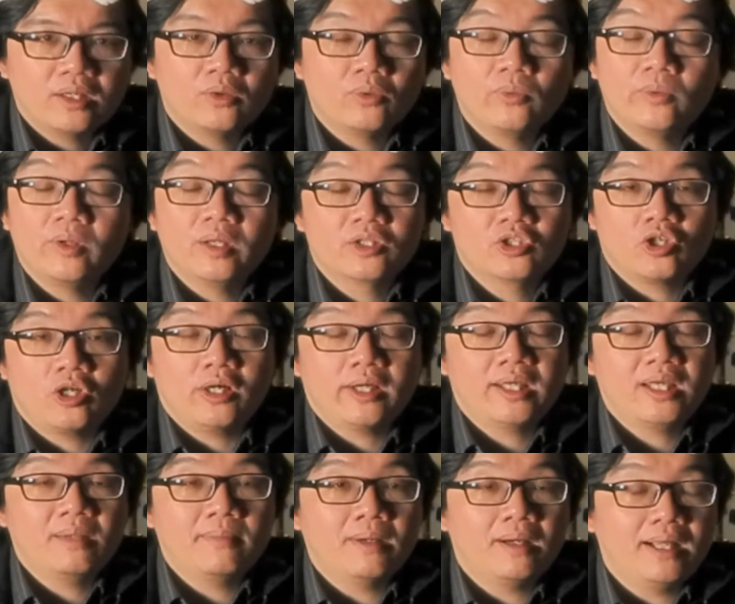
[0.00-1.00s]
We're
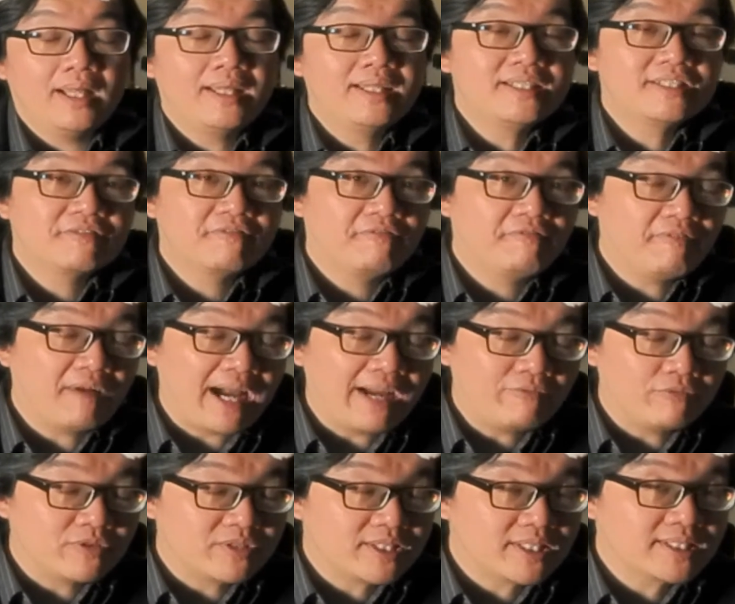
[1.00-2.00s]
talking about at least
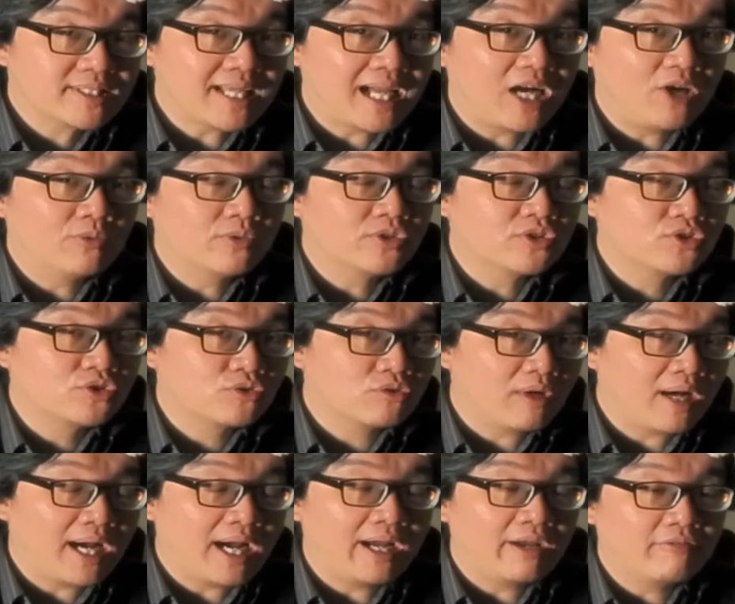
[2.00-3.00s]
5 to 6 hours
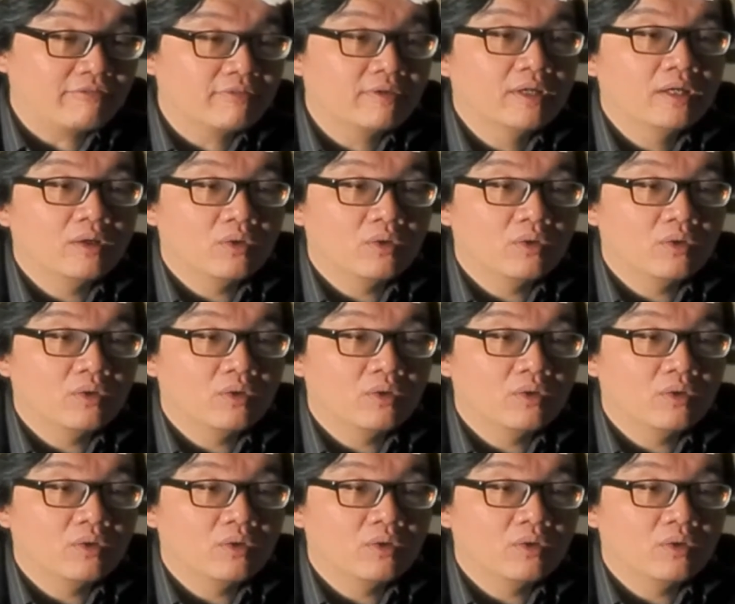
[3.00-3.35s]
drive